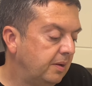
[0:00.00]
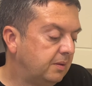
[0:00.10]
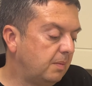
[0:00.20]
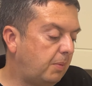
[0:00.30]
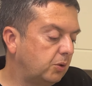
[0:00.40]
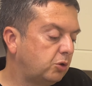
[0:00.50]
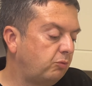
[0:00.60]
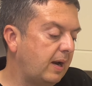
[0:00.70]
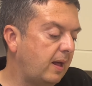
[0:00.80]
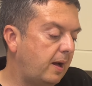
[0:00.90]
The
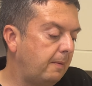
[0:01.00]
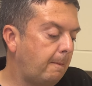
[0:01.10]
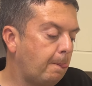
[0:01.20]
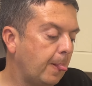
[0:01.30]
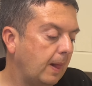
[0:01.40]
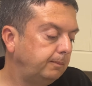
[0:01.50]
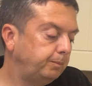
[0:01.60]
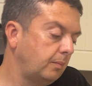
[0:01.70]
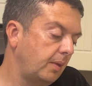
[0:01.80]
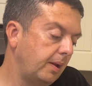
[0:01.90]
mozzarella,
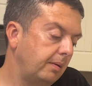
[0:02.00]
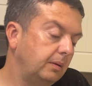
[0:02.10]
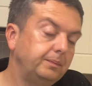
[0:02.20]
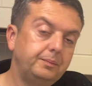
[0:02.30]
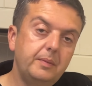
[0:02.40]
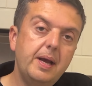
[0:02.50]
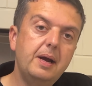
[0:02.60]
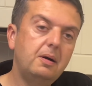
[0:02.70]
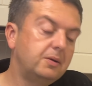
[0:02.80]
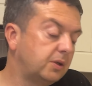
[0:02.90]
yeah,
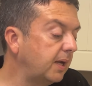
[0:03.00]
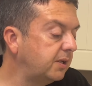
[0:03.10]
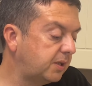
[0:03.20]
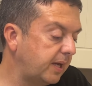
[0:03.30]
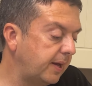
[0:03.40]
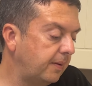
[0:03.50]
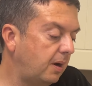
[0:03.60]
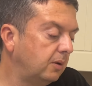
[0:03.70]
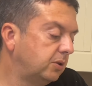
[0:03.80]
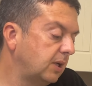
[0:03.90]
I can taste it. I
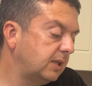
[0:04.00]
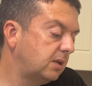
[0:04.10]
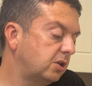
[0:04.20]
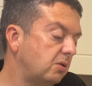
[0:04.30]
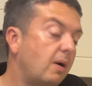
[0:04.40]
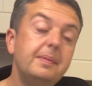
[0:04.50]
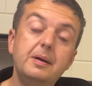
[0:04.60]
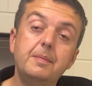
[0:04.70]
can taste a slight bit of the